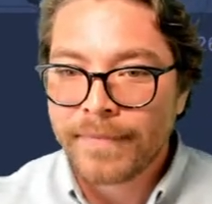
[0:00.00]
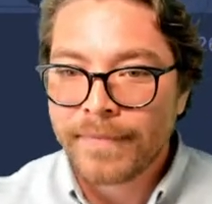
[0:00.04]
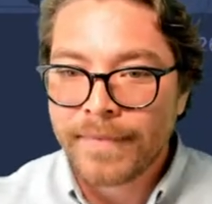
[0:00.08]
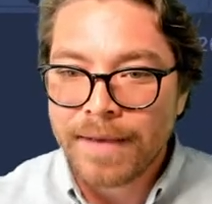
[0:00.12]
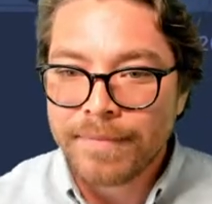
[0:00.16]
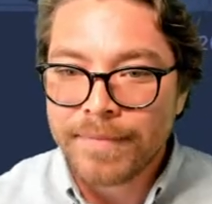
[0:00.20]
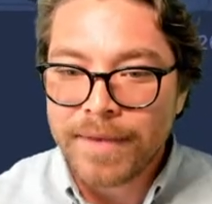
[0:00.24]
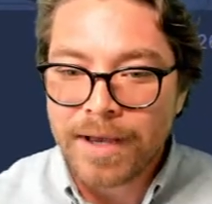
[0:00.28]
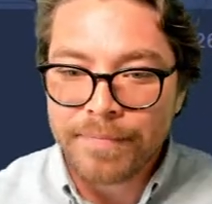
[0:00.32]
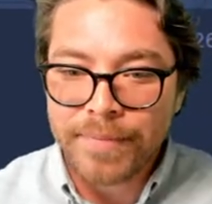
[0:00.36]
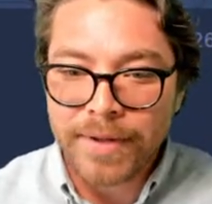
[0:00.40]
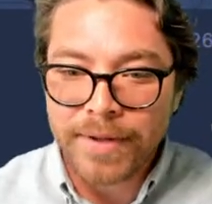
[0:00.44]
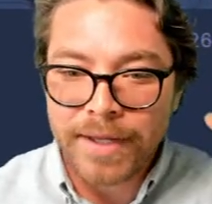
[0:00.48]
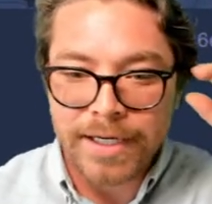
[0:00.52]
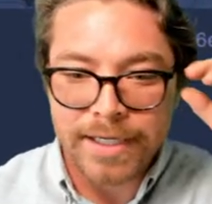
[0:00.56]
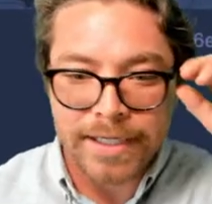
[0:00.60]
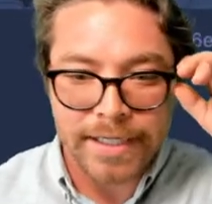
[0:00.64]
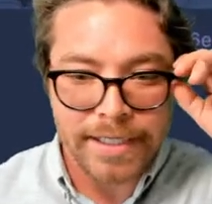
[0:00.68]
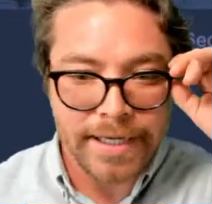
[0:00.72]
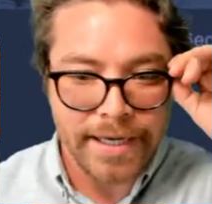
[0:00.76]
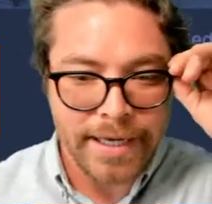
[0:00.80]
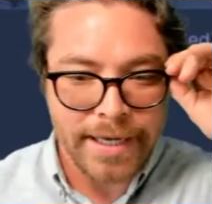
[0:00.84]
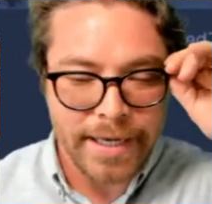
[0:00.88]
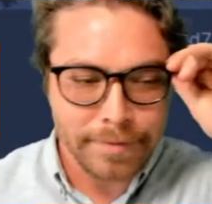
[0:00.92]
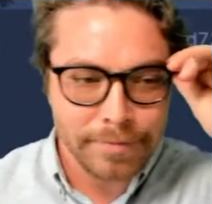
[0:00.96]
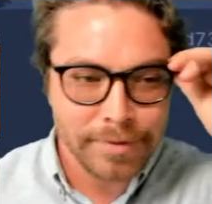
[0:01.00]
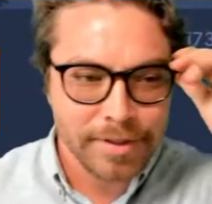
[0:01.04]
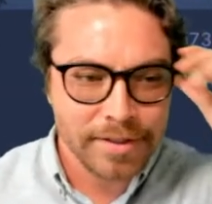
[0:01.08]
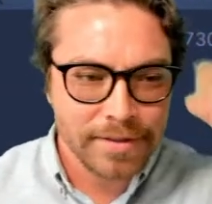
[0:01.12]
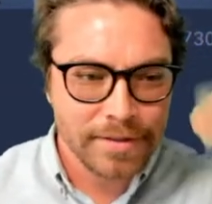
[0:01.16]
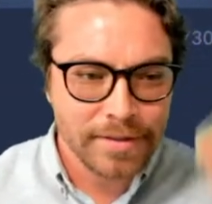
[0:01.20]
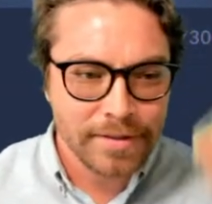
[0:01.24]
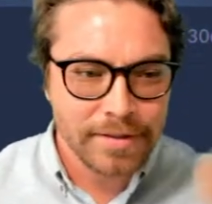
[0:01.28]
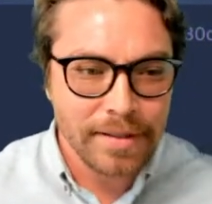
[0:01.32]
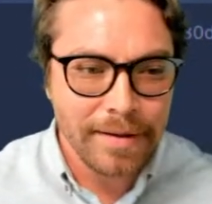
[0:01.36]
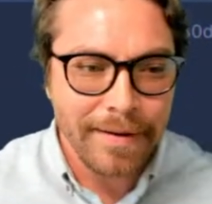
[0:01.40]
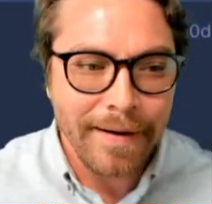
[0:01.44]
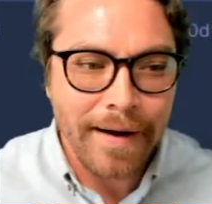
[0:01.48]
I'm not playing any games.
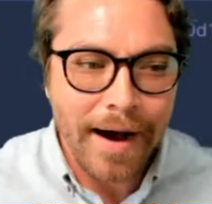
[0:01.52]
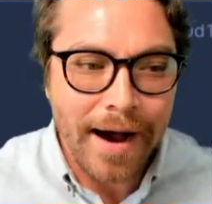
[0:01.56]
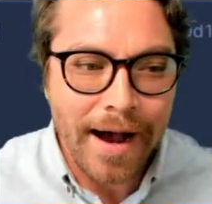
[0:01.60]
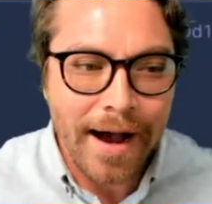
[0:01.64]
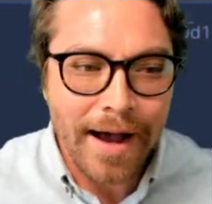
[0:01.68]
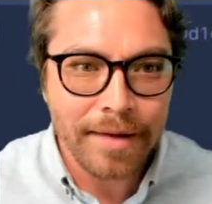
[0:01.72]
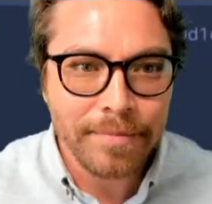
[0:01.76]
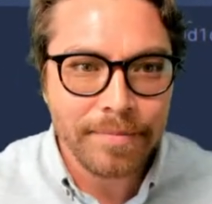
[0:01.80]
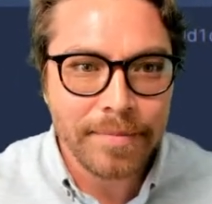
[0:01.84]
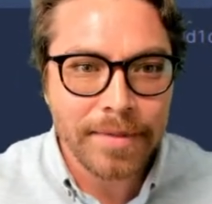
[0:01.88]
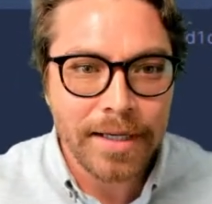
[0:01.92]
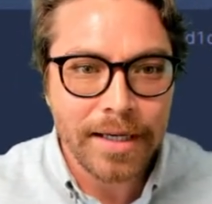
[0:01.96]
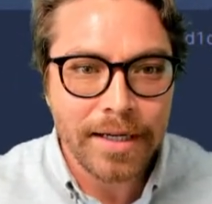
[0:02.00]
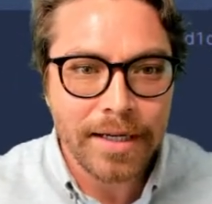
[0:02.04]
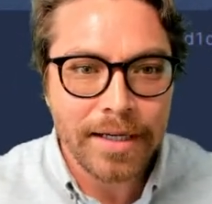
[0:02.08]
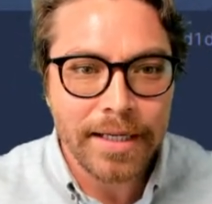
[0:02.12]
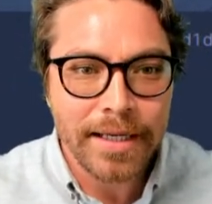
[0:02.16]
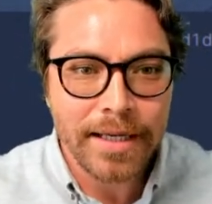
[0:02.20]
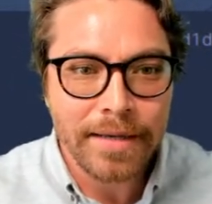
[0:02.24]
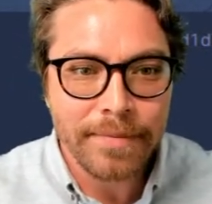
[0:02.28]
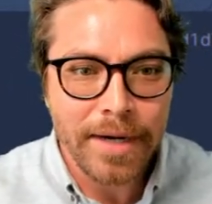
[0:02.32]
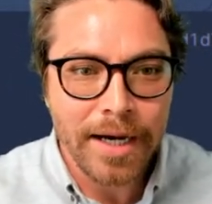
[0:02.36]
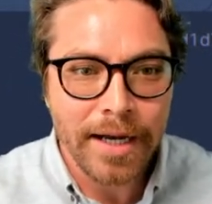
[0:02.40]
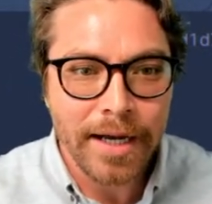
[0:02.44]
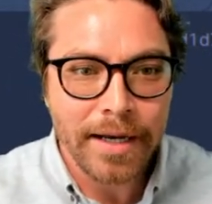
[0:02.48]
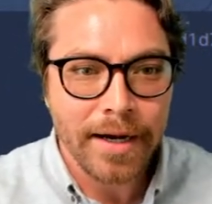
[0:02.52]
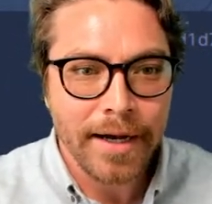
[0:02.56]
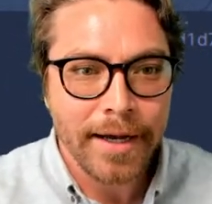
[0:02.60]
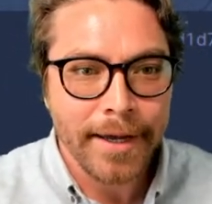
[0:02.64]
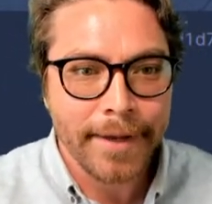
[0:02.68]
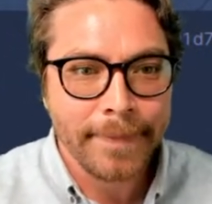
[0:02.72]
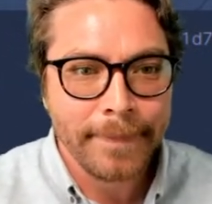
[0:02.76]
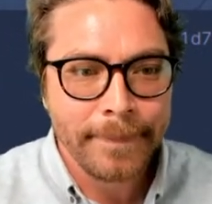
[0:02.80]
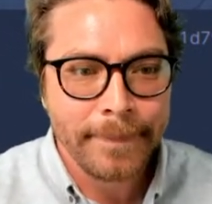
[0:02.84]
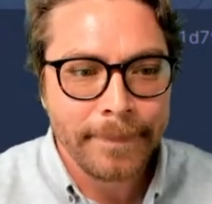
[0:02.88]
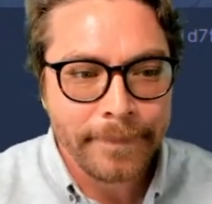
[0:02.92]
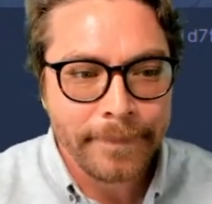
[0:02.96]
I'm gonna get mine high.